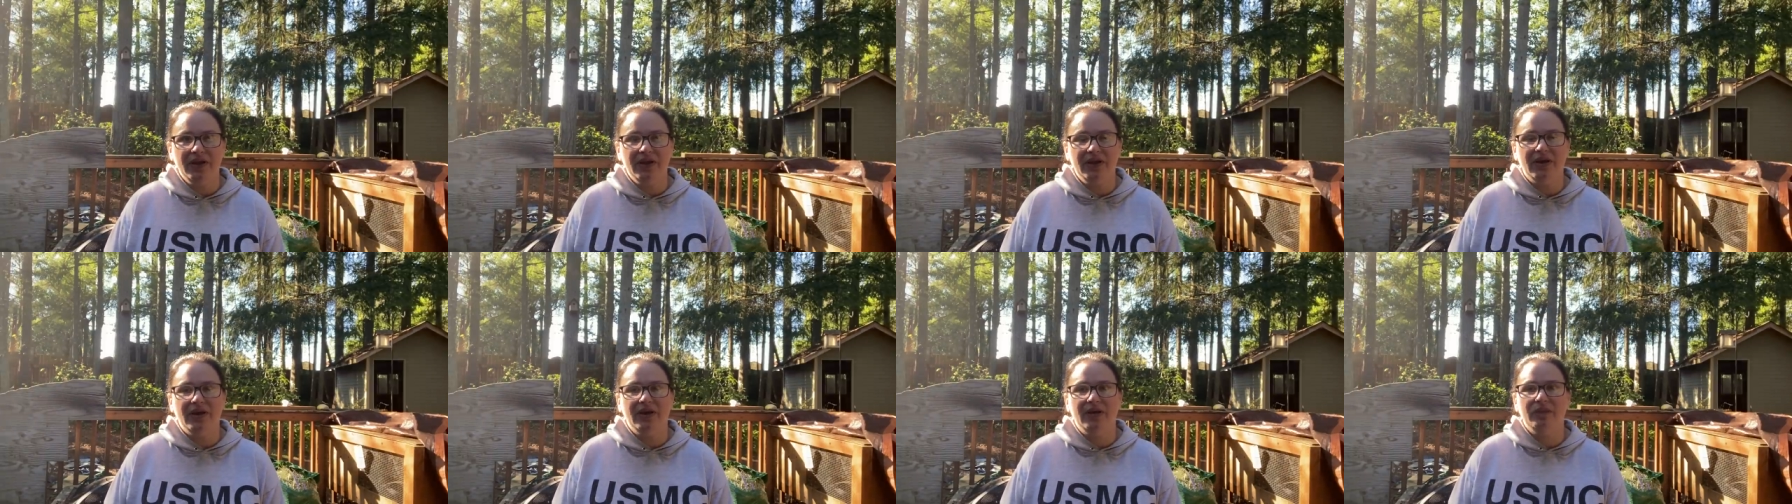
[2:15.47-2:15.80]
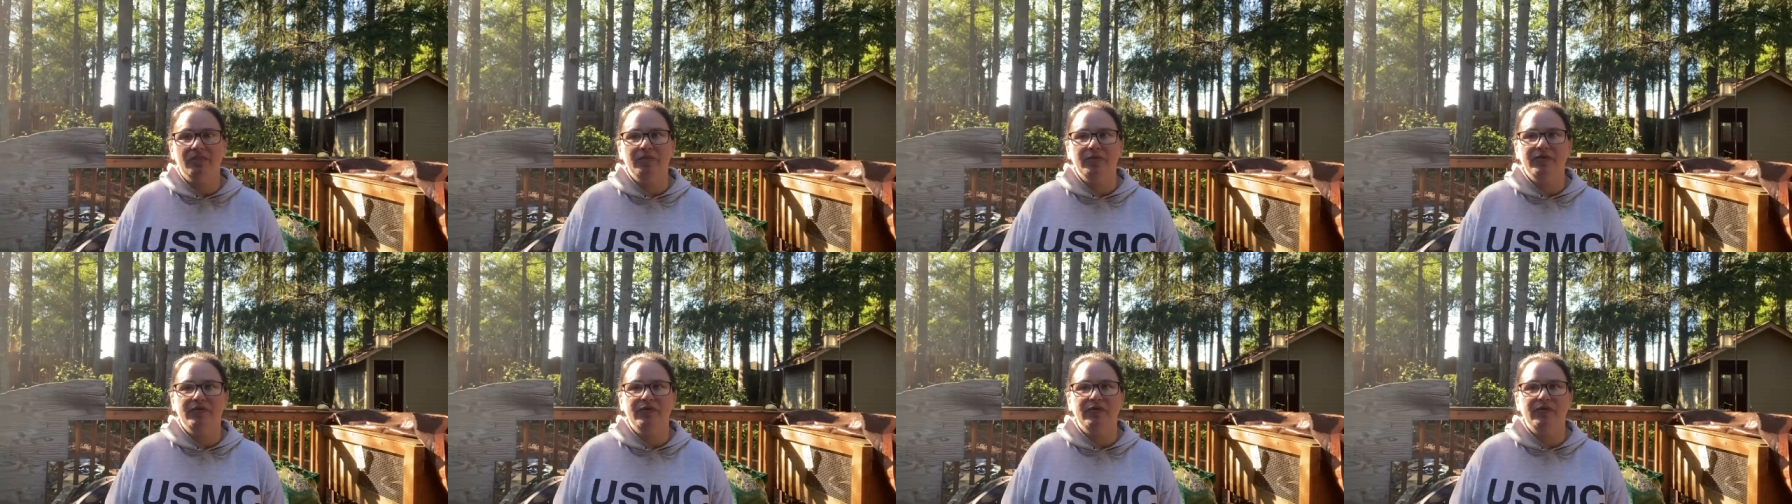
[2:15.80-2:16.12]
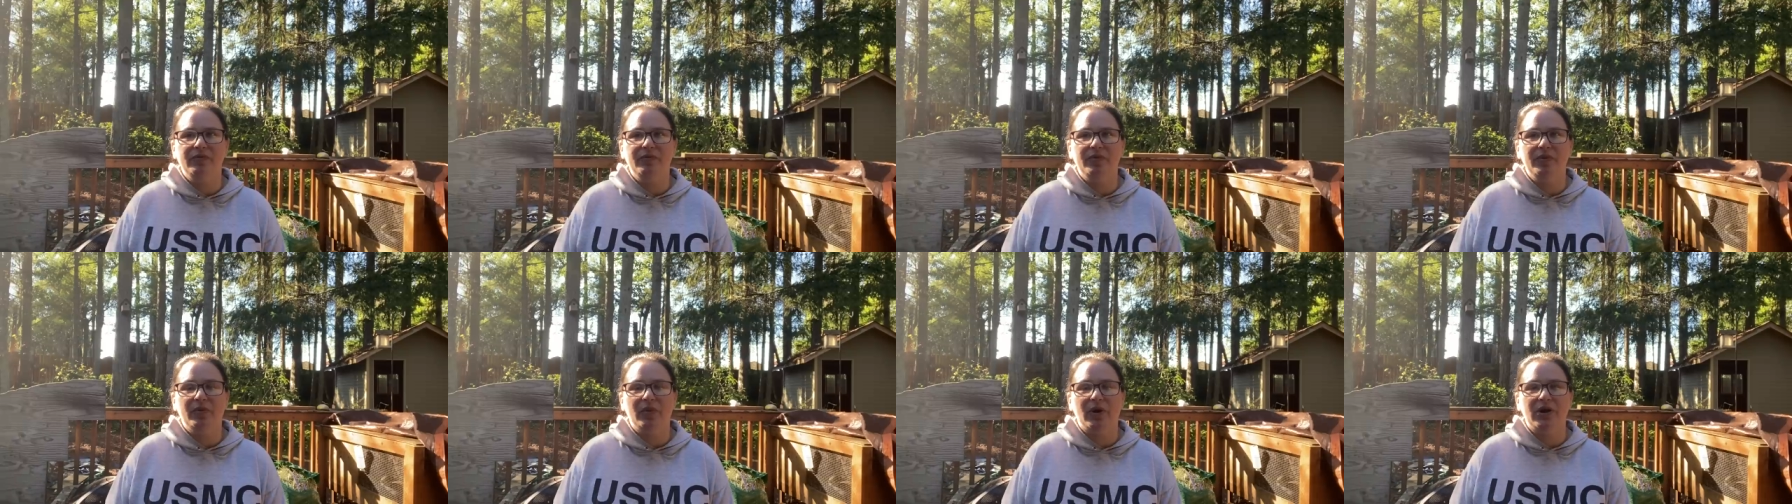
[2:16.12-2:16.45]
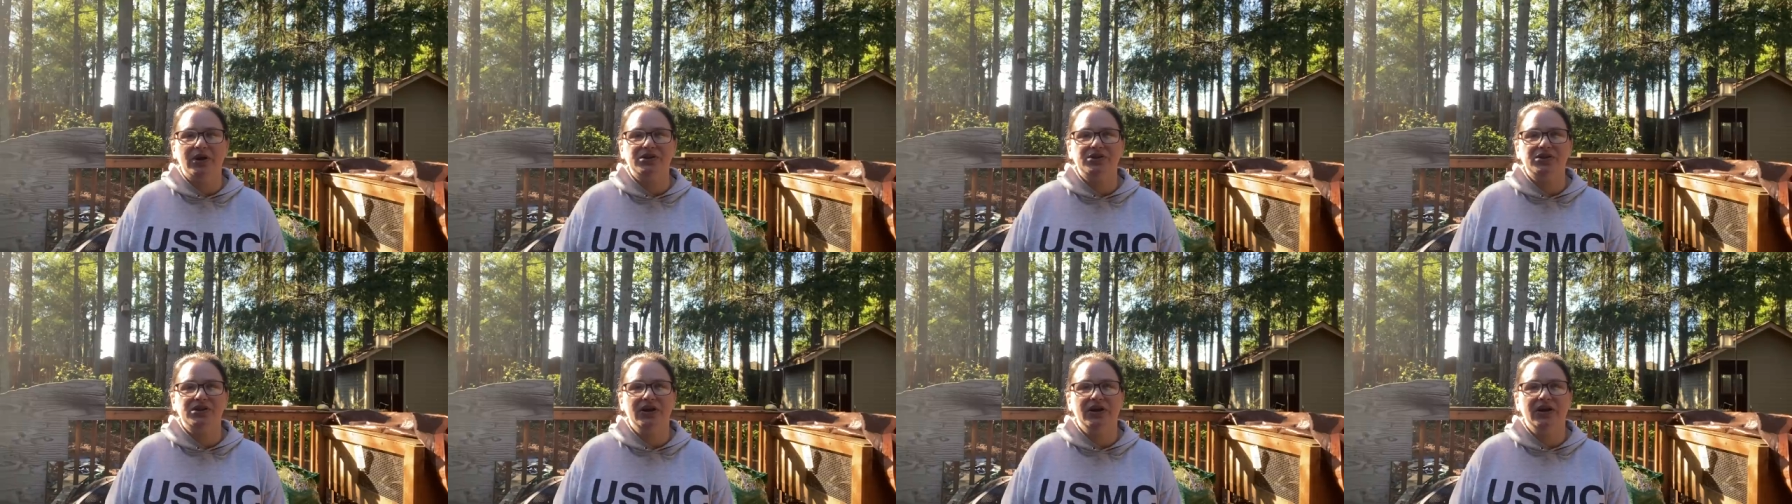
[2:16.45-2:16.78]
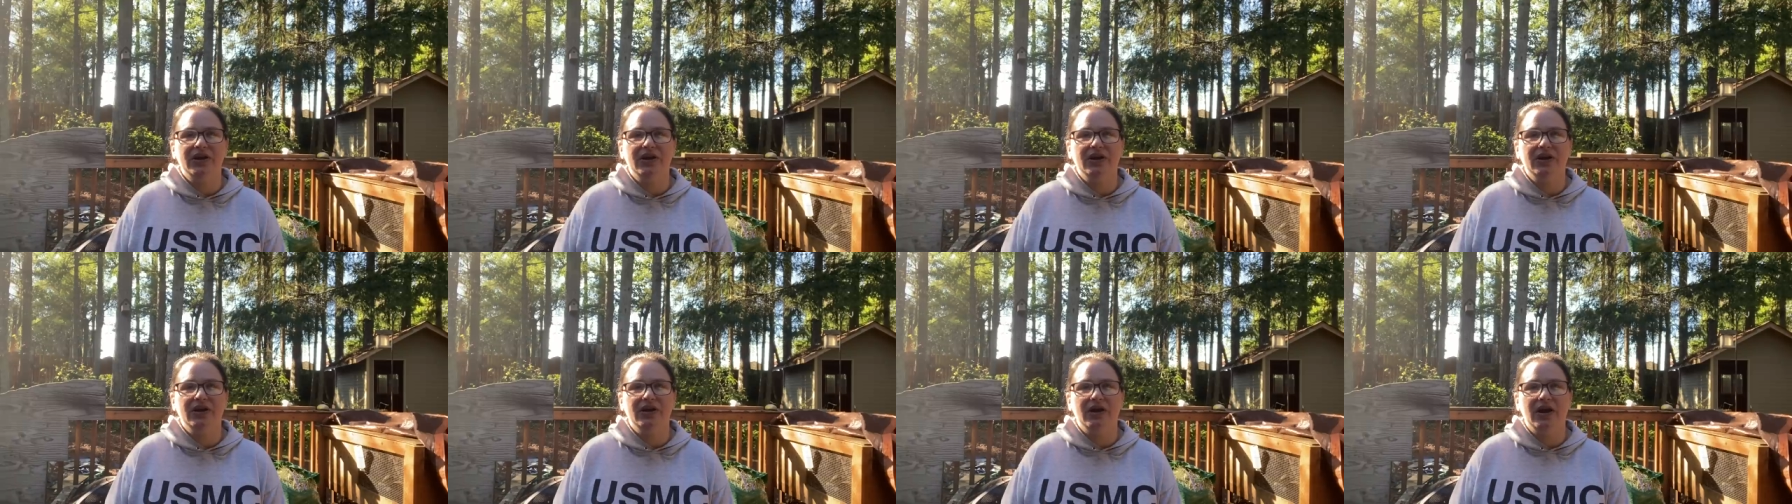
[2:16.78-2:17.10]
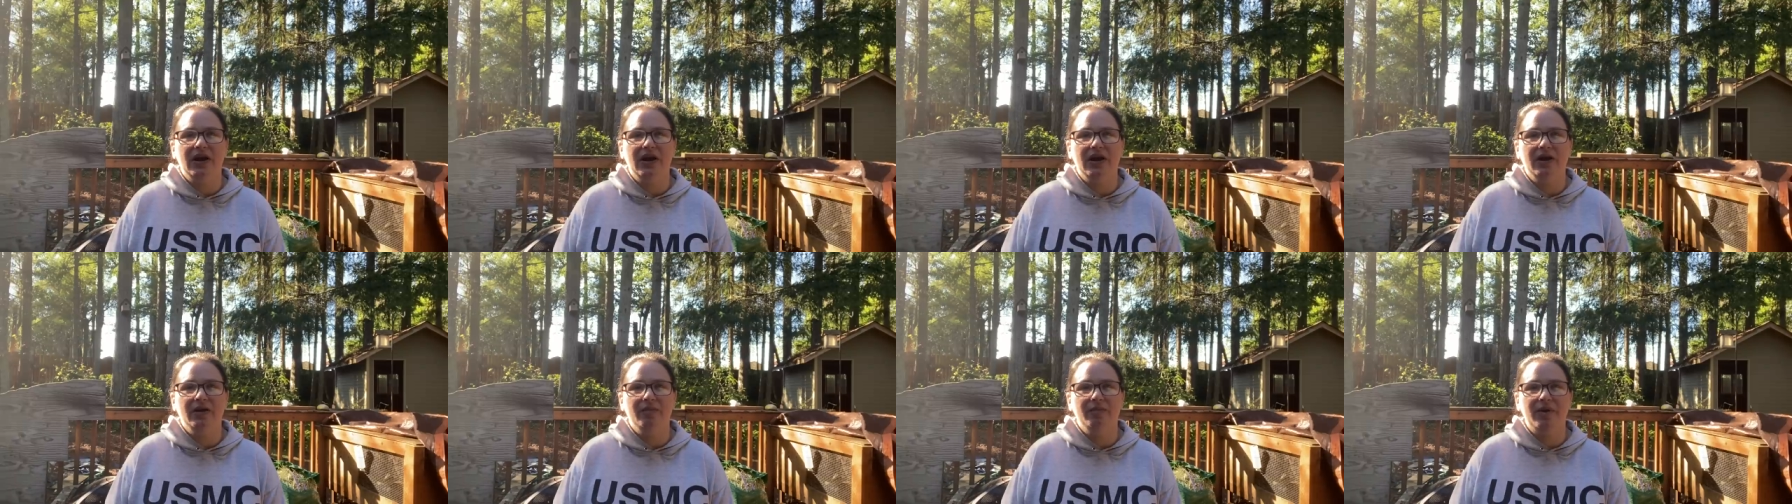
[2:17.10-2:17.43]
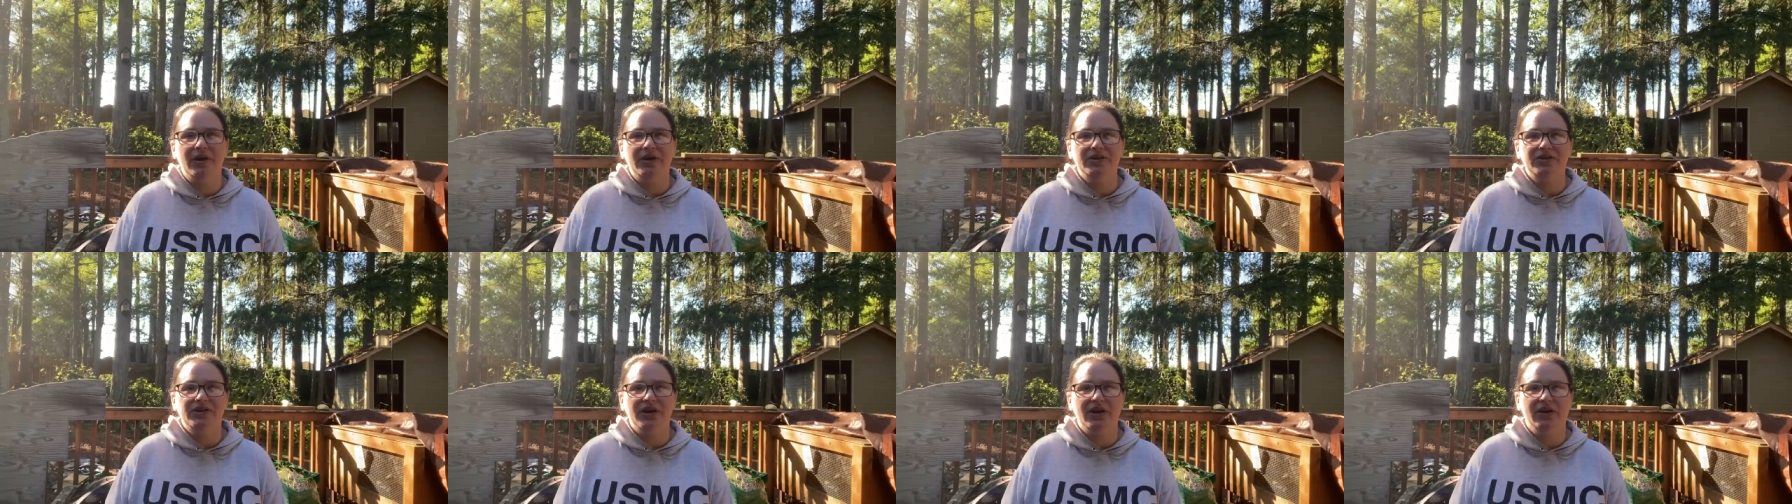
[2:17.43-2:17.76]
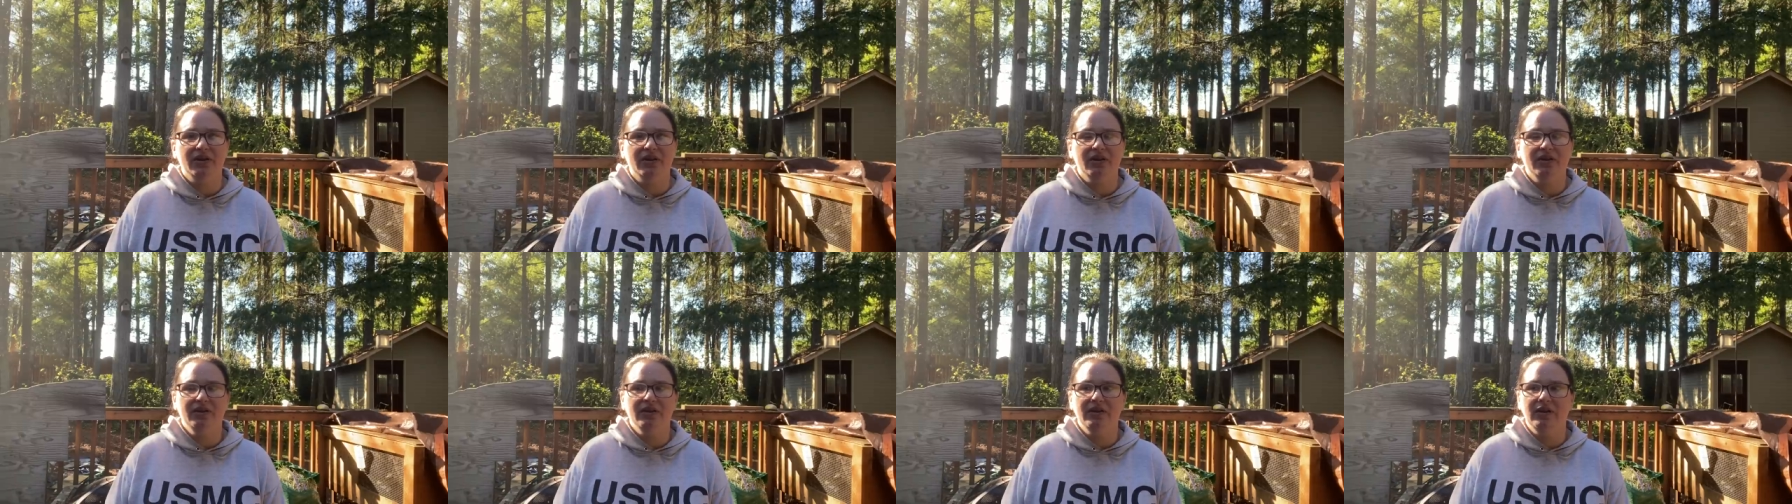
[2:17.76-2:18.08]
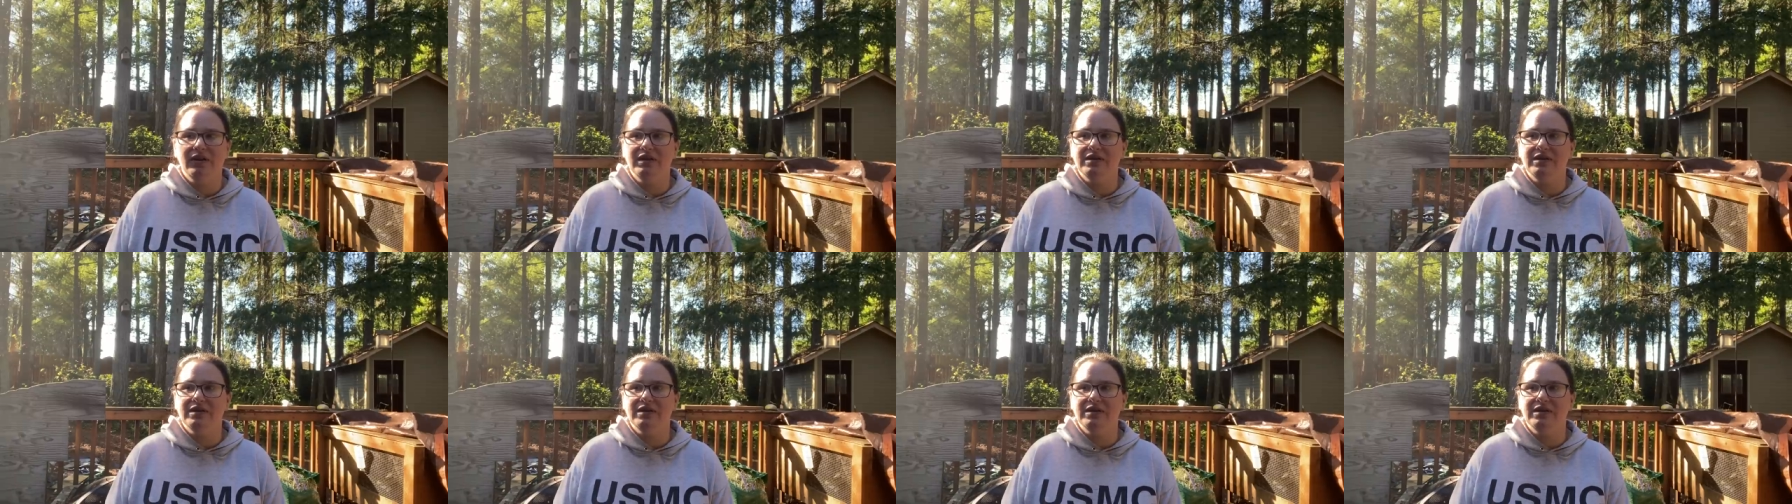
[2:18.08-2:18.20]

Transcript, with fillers: um, if you've been watching uh, my channel,